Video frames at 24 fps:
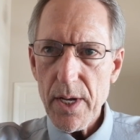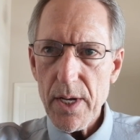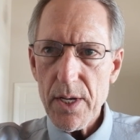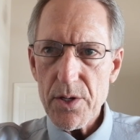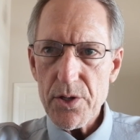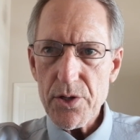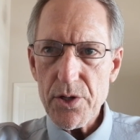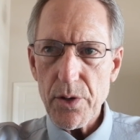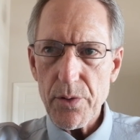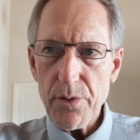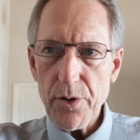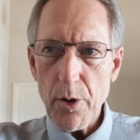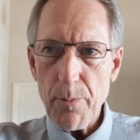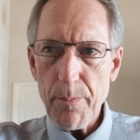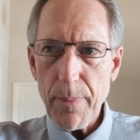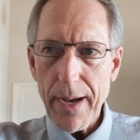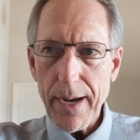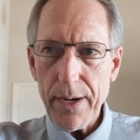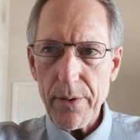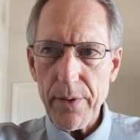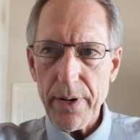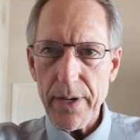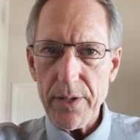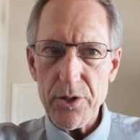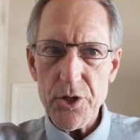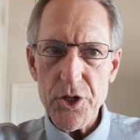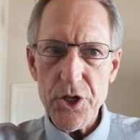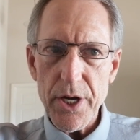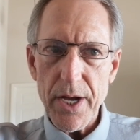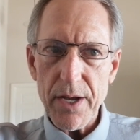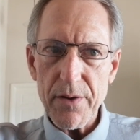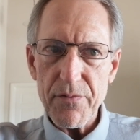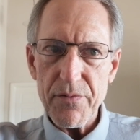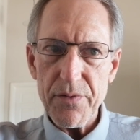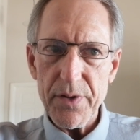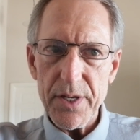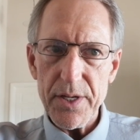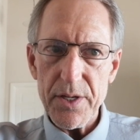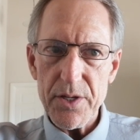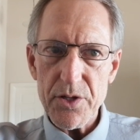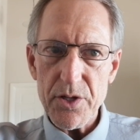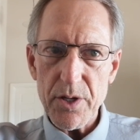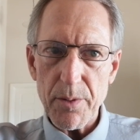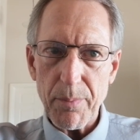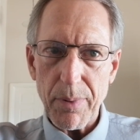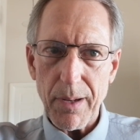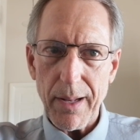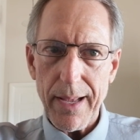So no background check
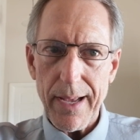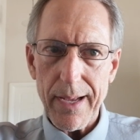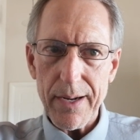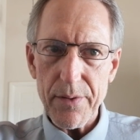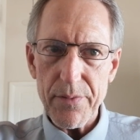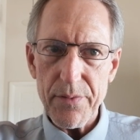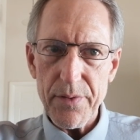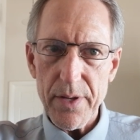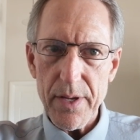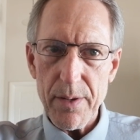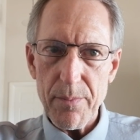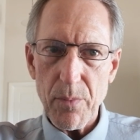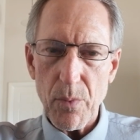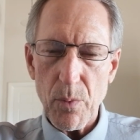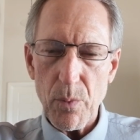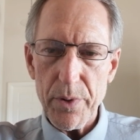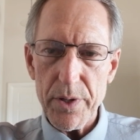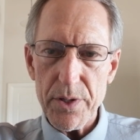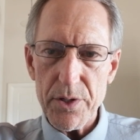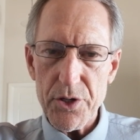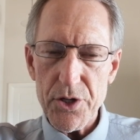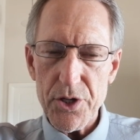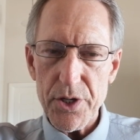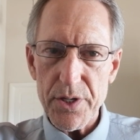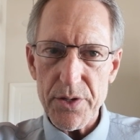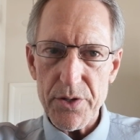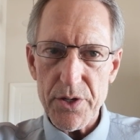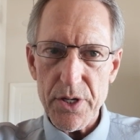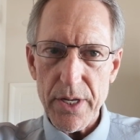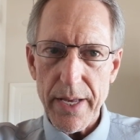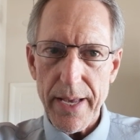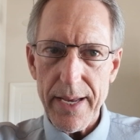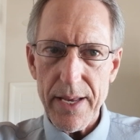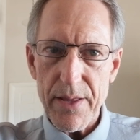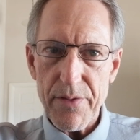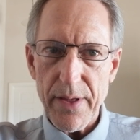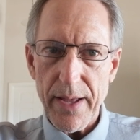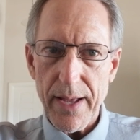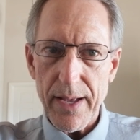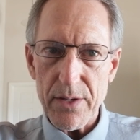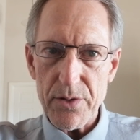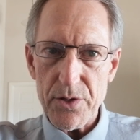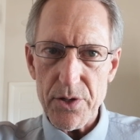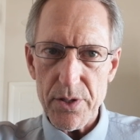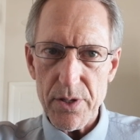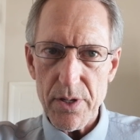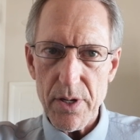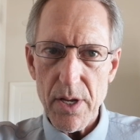fees apply to them, which is
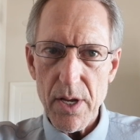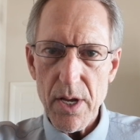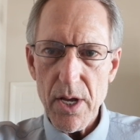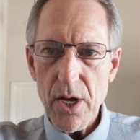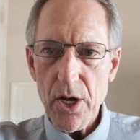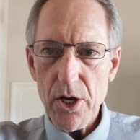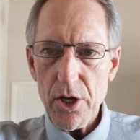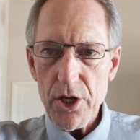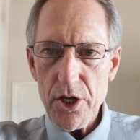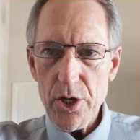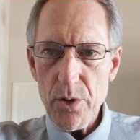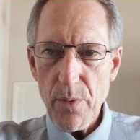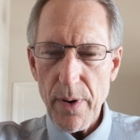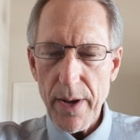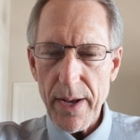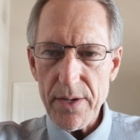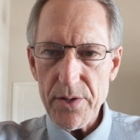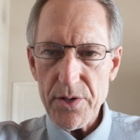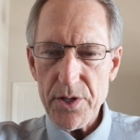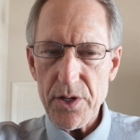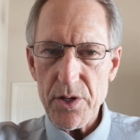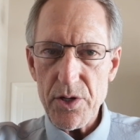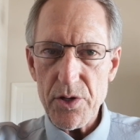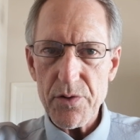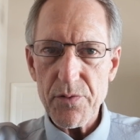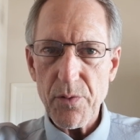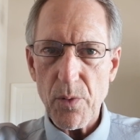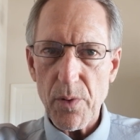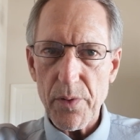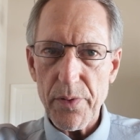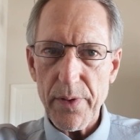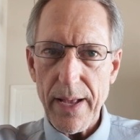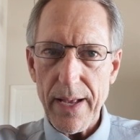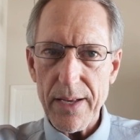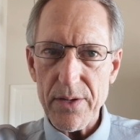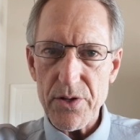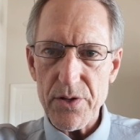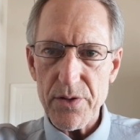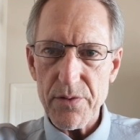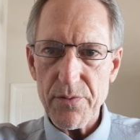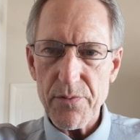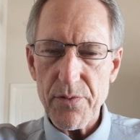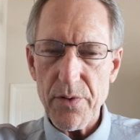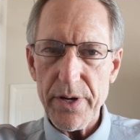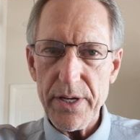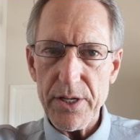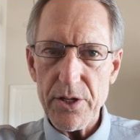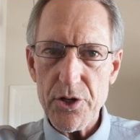$8,000 US. It's $4,000
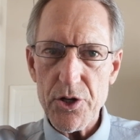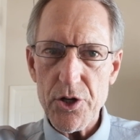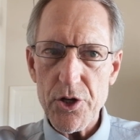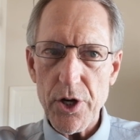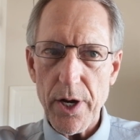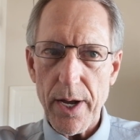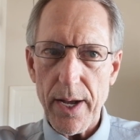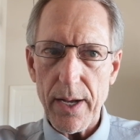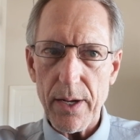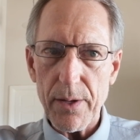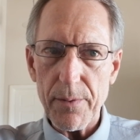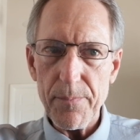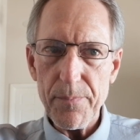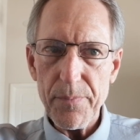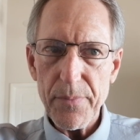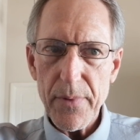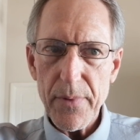for each child.